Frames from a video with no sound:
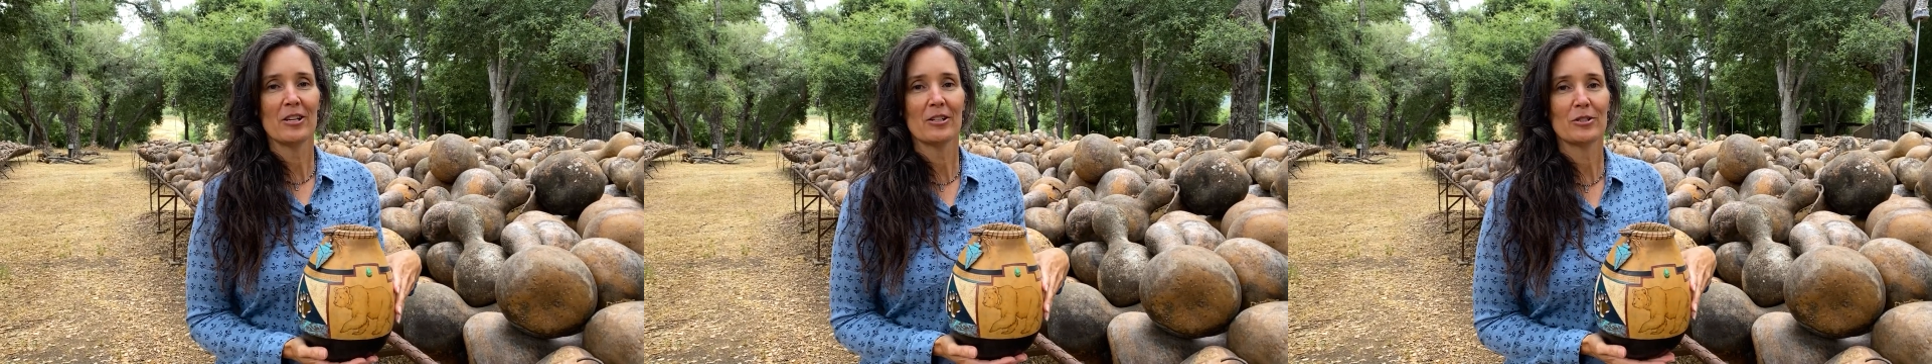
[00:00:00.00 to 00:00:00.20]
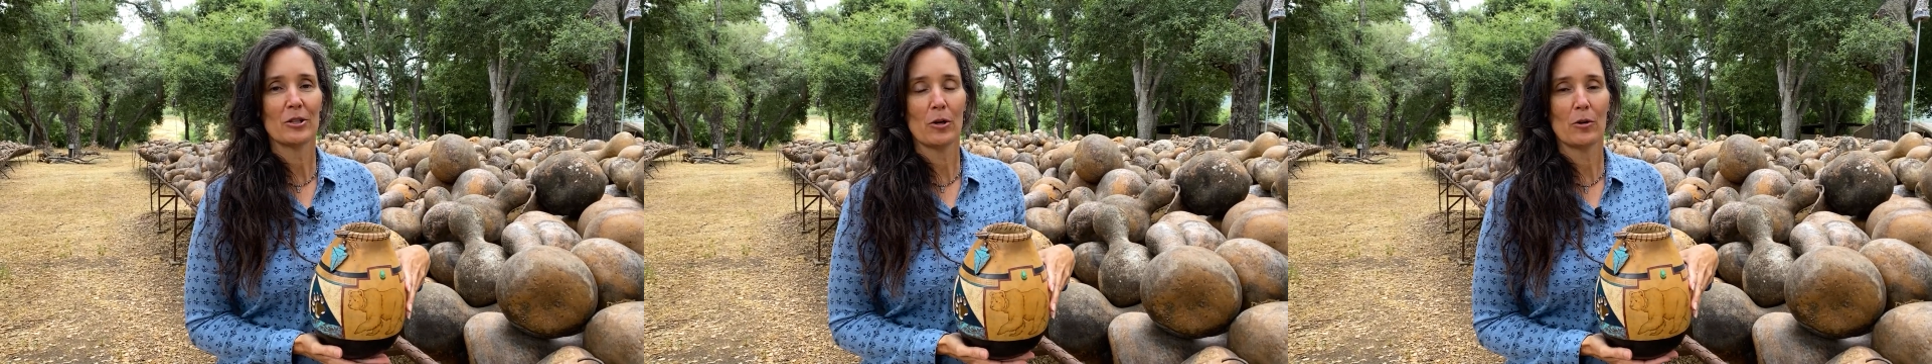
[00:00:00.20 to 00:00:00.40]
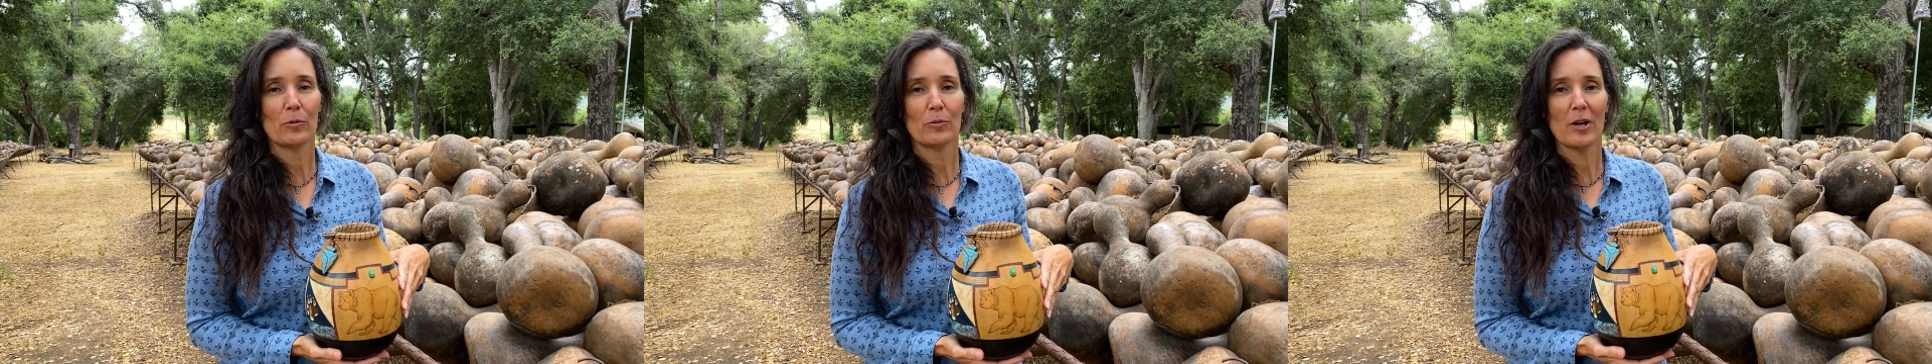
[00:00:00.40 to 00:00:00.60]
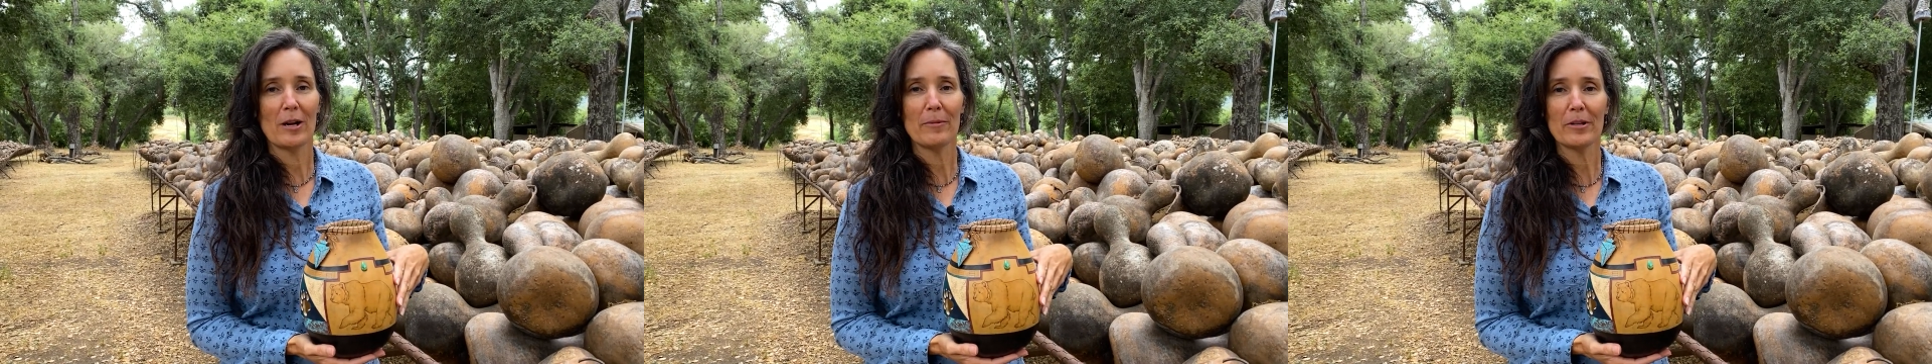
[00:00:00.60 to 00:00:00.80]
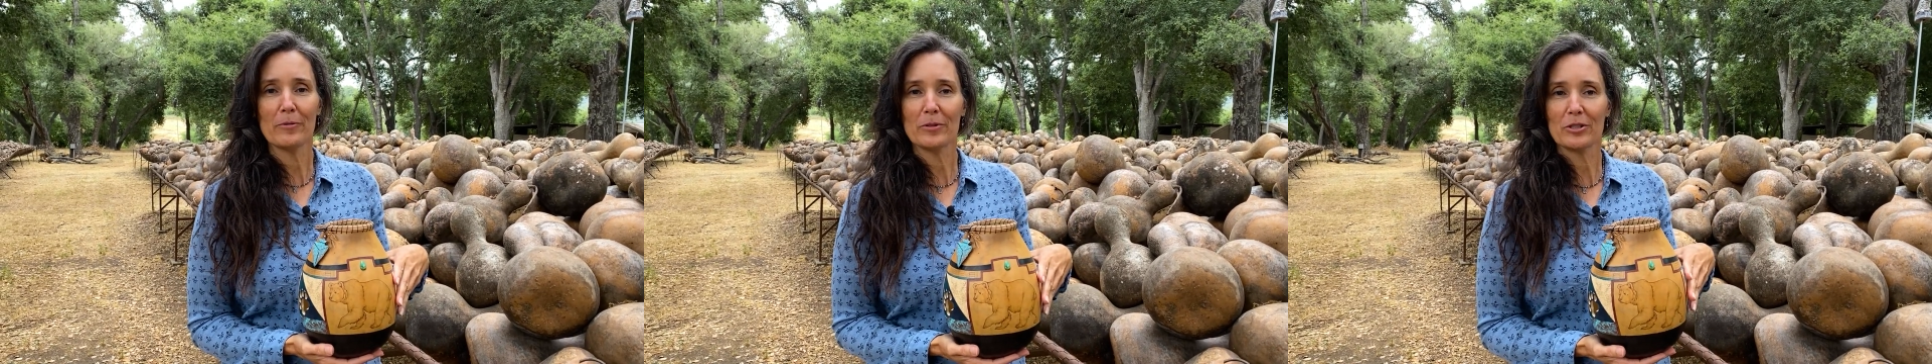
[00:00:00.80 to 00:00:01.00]
So
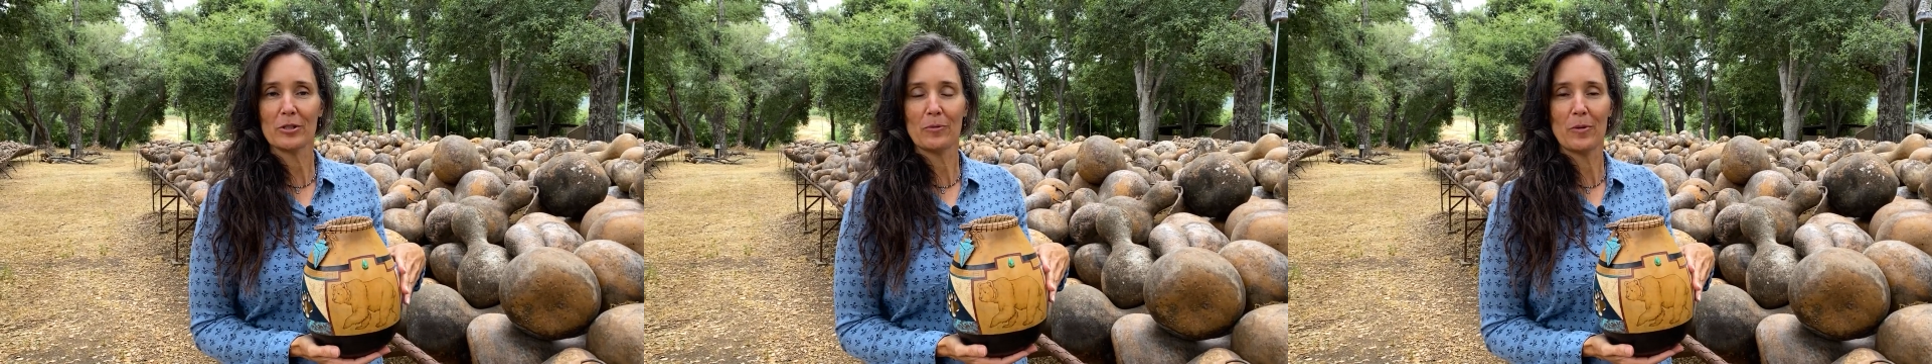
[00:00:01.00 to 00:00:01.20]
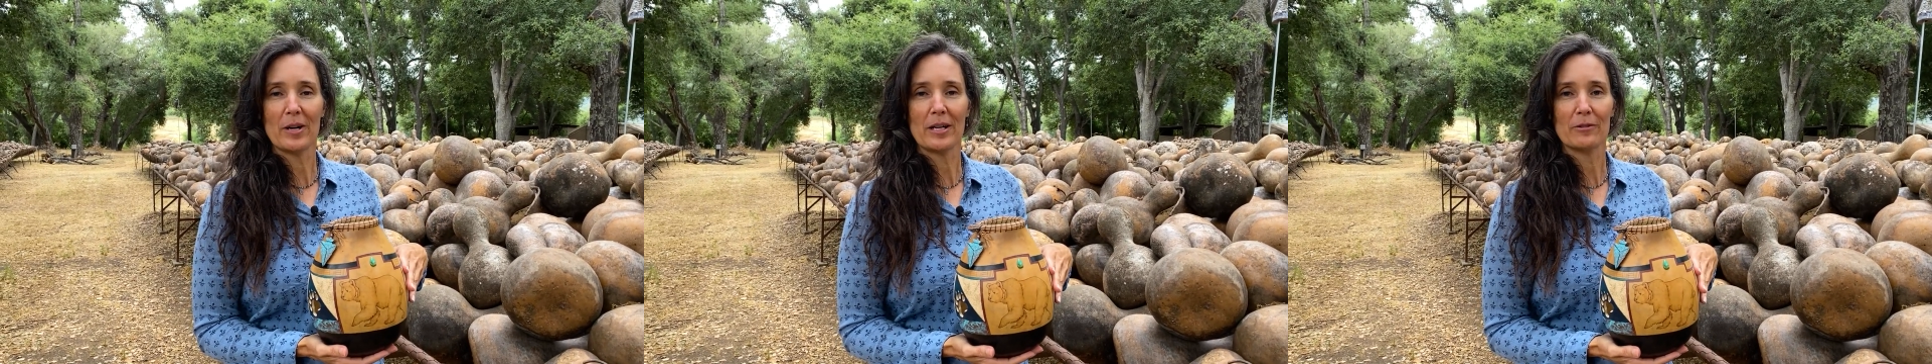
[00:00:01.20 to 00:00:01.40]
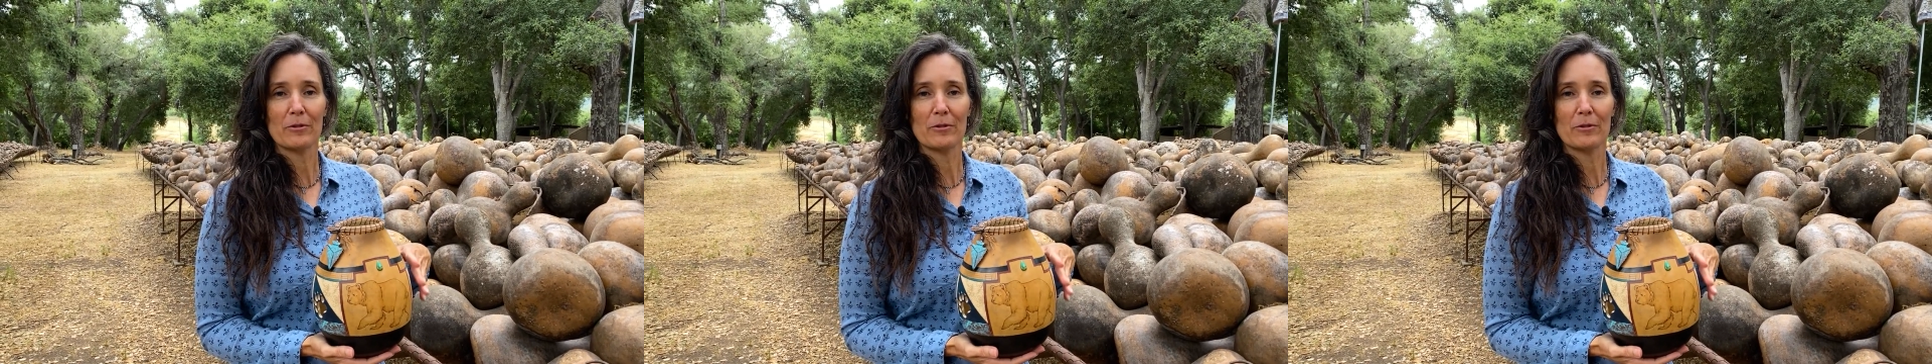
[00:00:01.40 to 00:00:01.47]
Robert was the one,